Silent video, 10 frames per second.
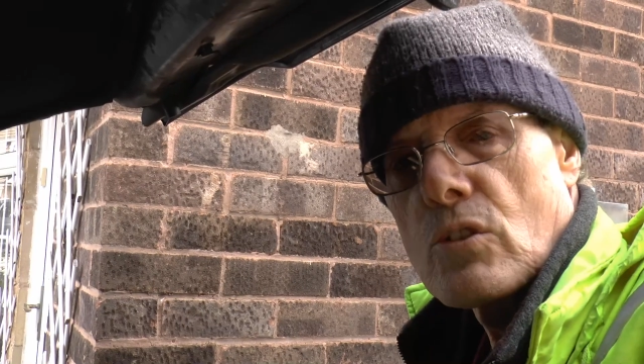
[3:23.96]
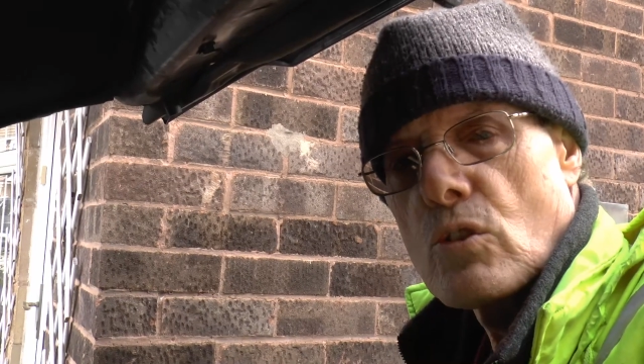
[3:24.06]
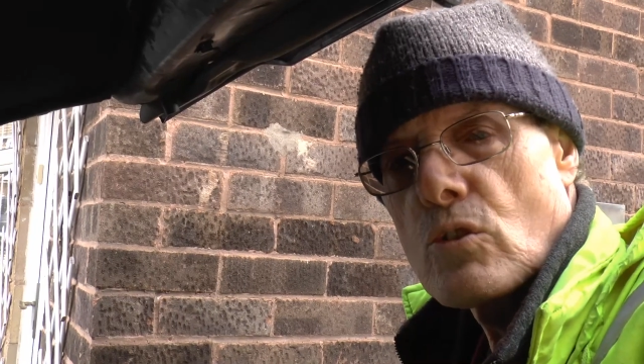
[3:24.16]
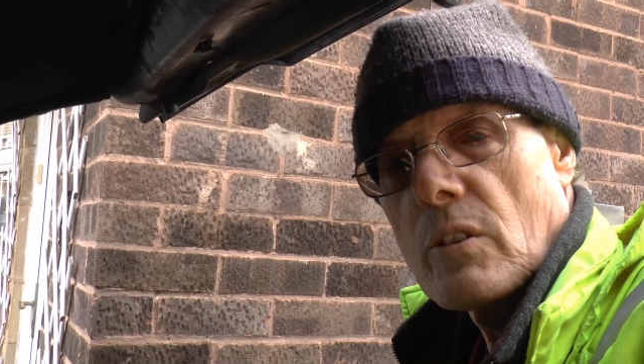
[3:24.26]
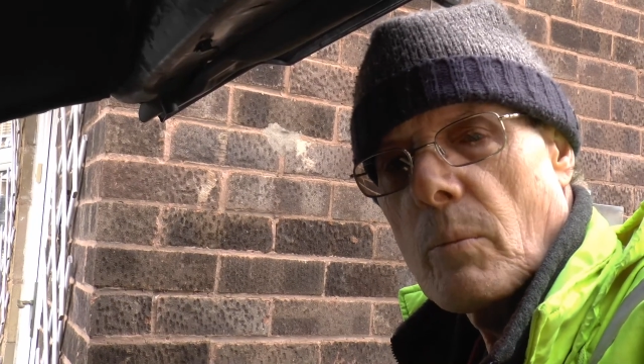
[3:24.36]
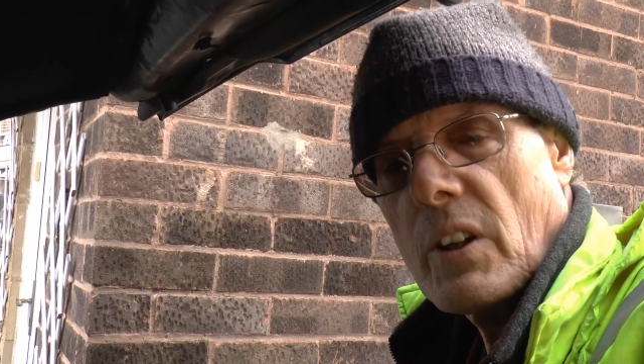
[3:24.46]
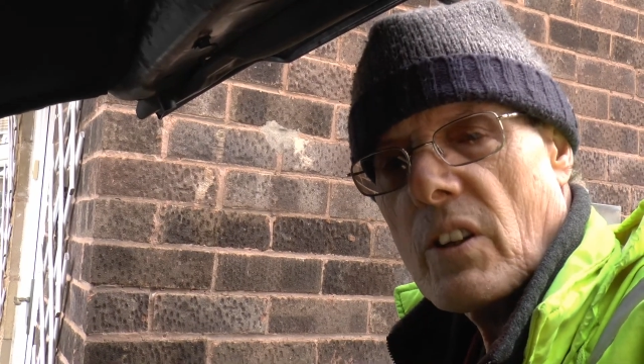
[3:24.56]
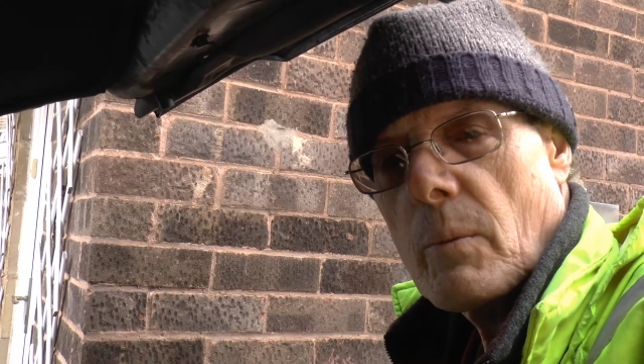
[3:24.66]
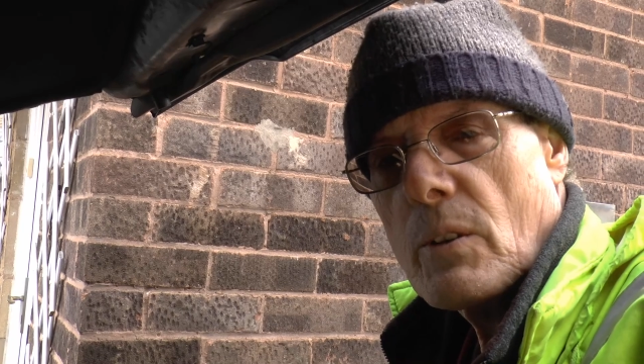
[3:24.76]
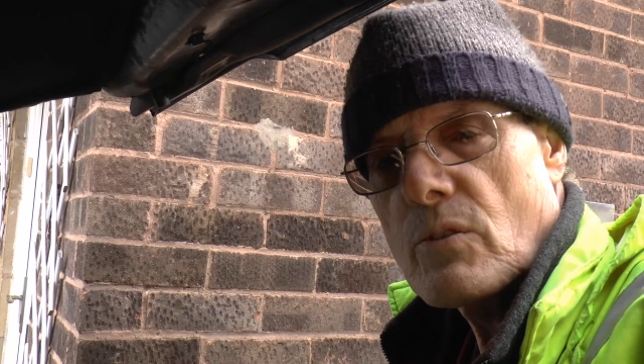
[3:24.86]
judging by
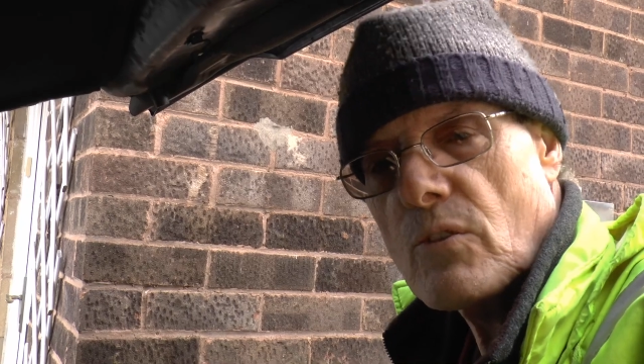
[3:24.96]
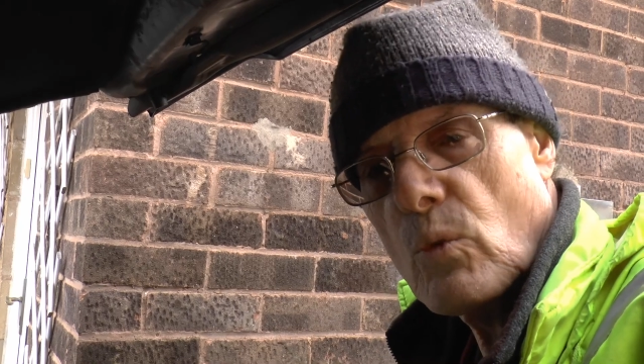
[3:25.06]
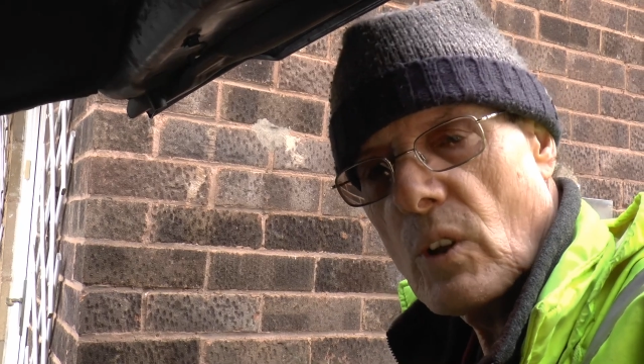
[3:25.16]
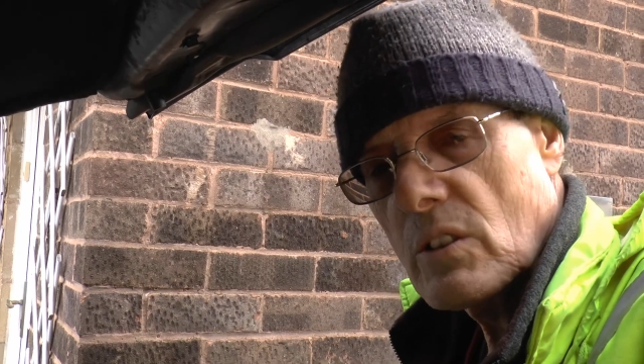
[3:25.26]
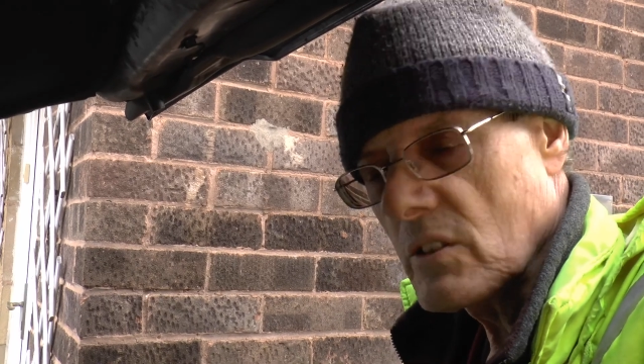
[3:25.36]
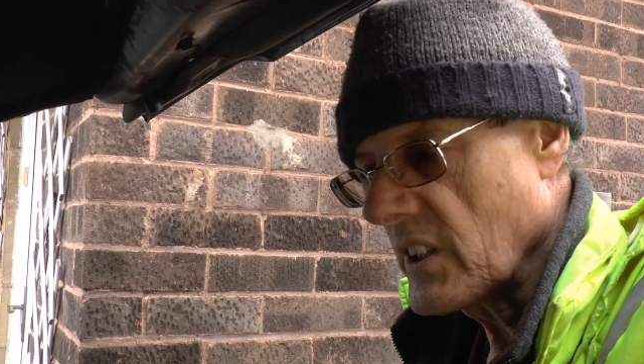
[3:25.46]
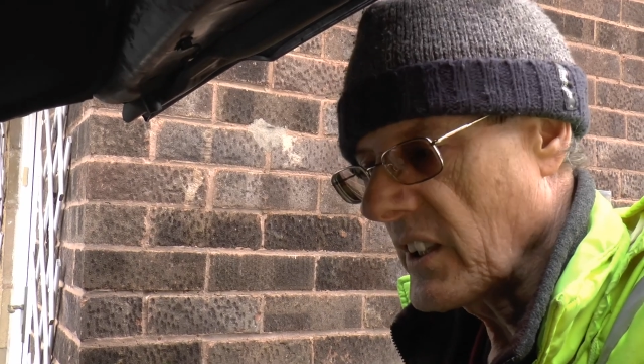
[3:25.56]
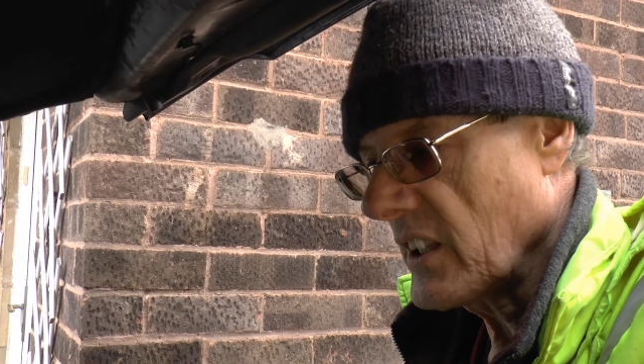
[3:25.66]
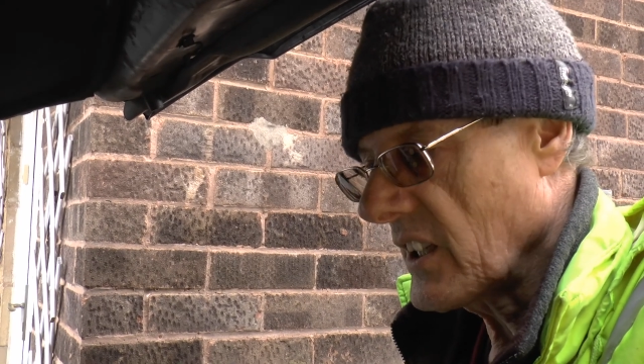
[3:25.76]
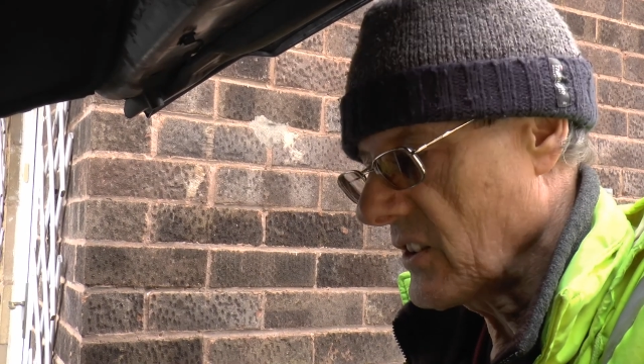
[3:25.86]
the amount of
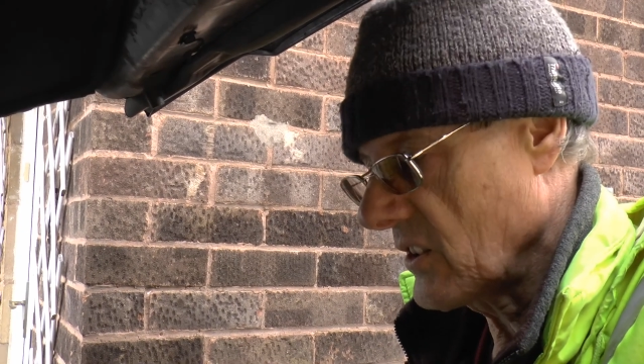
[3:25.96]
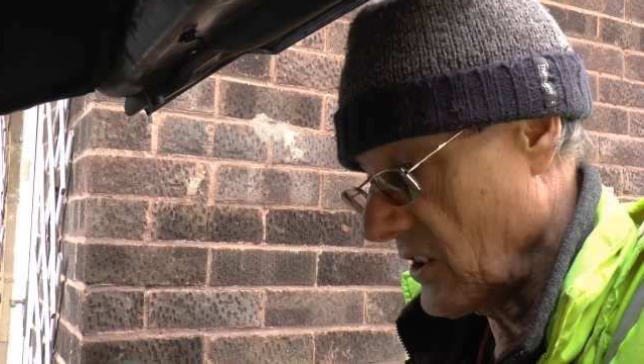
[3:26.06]
welding in